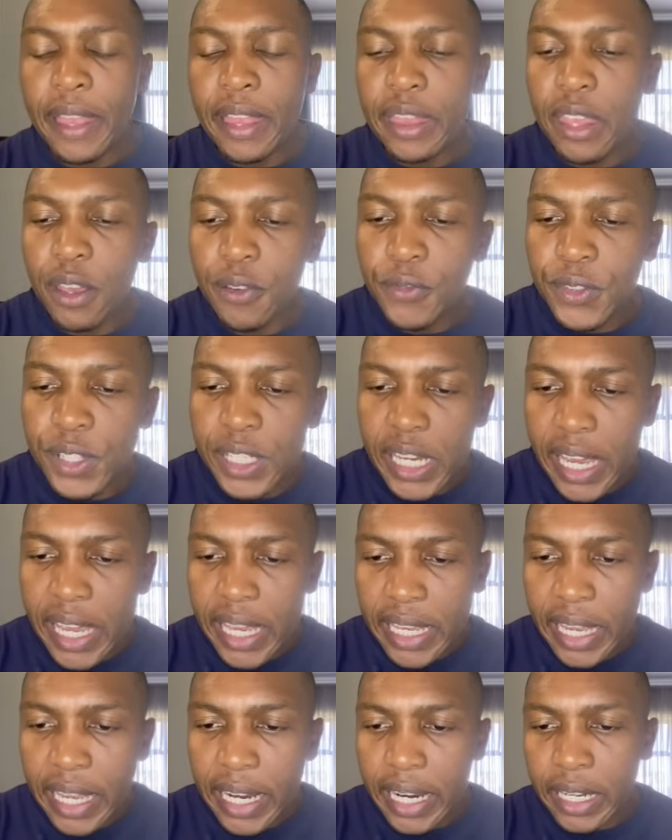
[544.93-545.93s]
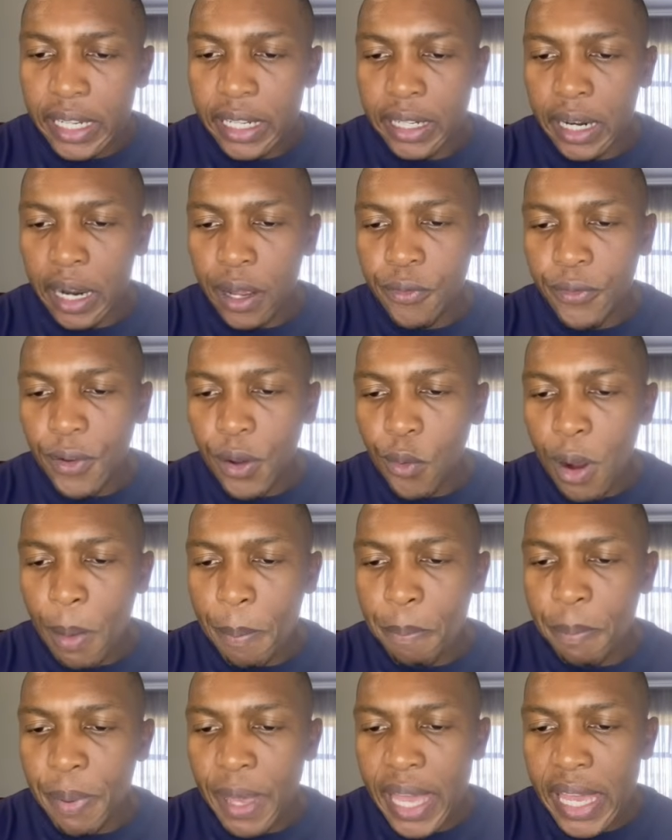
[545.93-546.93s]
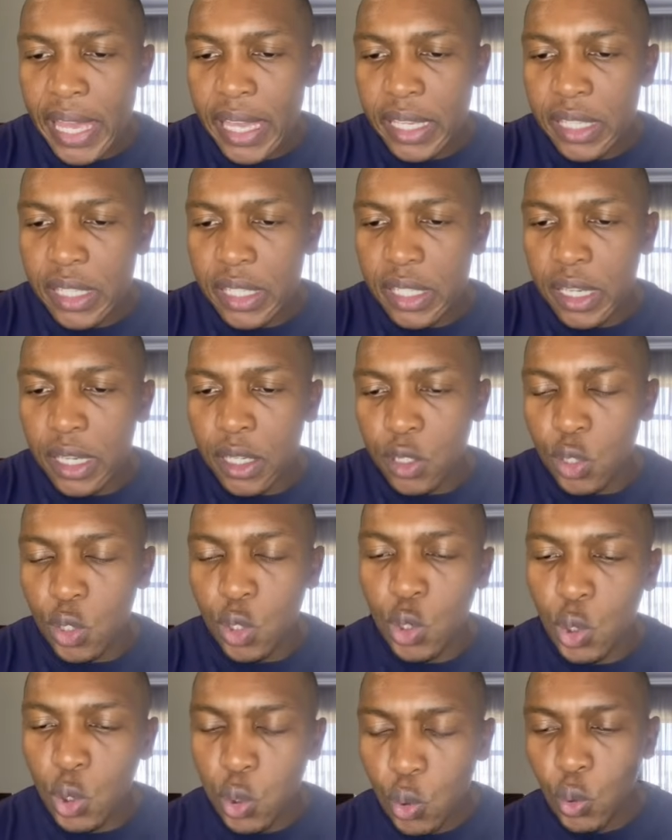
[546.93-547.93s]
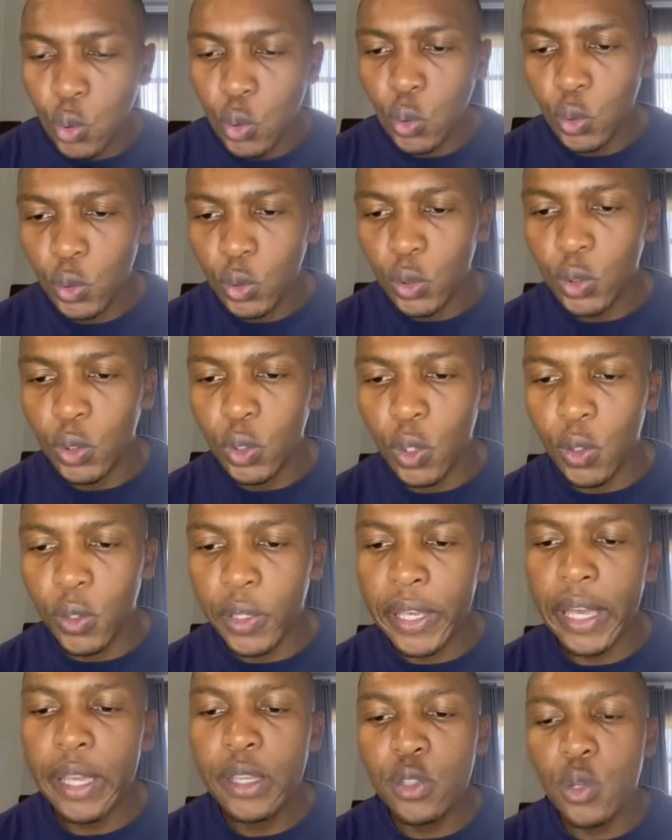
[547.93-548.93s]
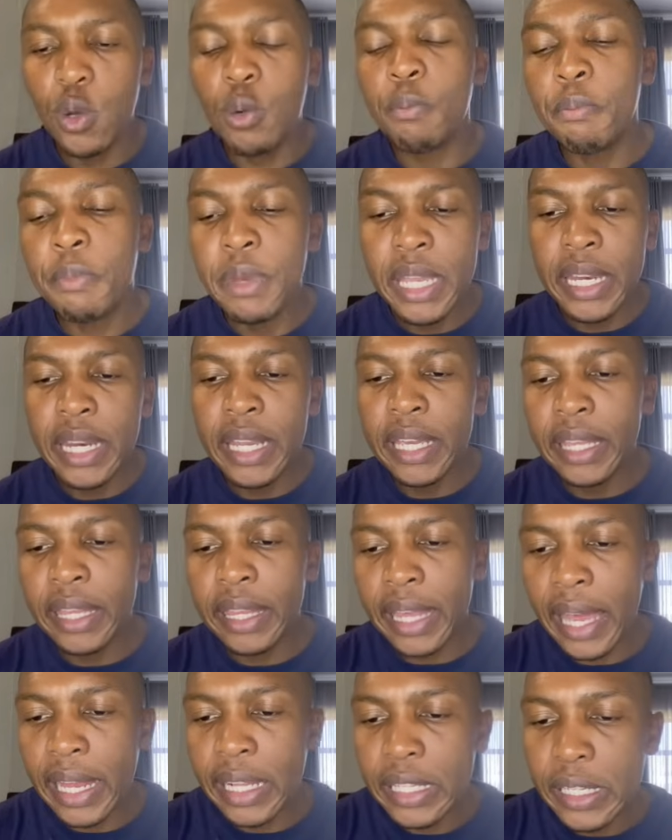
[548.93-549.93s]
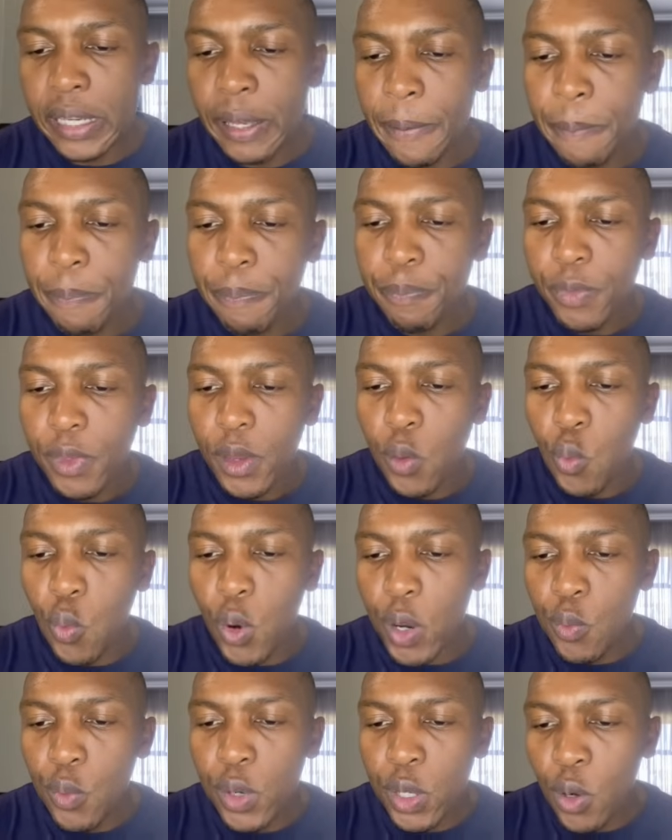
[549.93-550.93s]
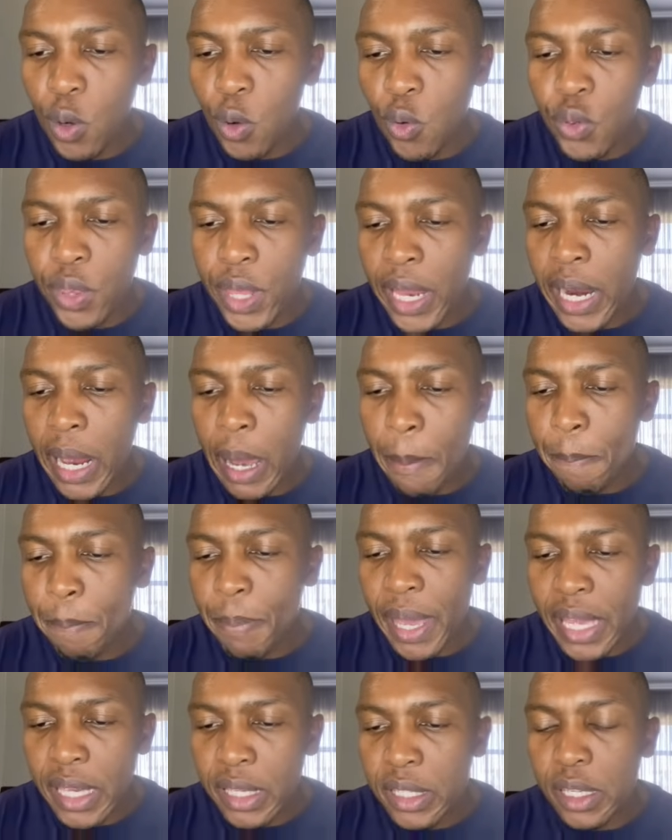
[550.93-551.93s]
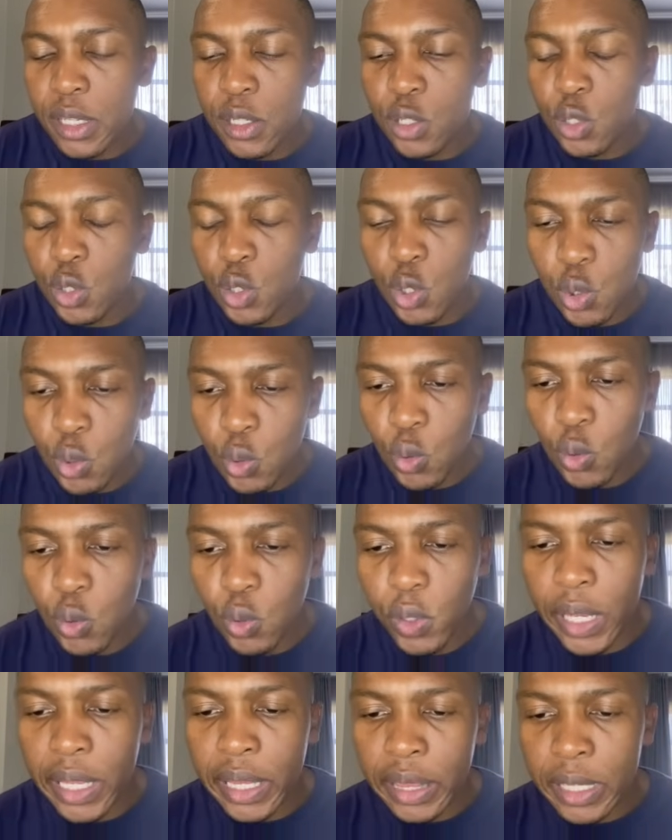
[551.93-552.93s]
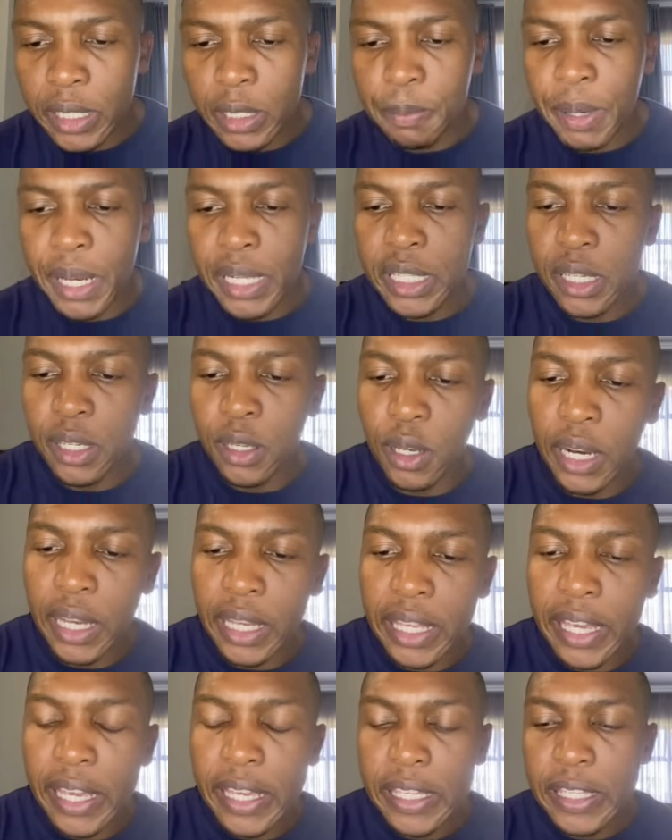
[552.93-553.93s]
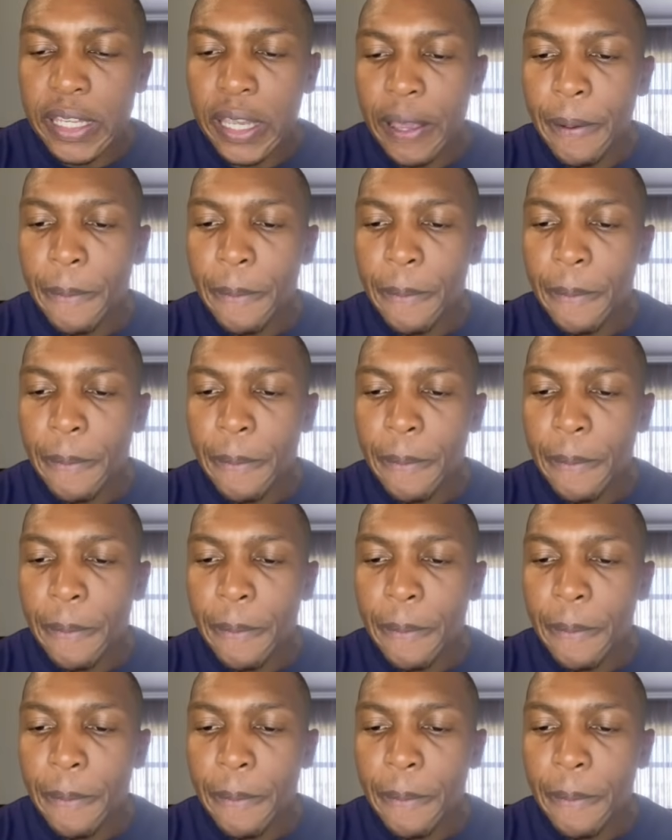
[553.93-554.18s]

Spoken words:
They've taken a graph, our base is 2, okay, so meaning that when we know that our base is 2 in this particular case,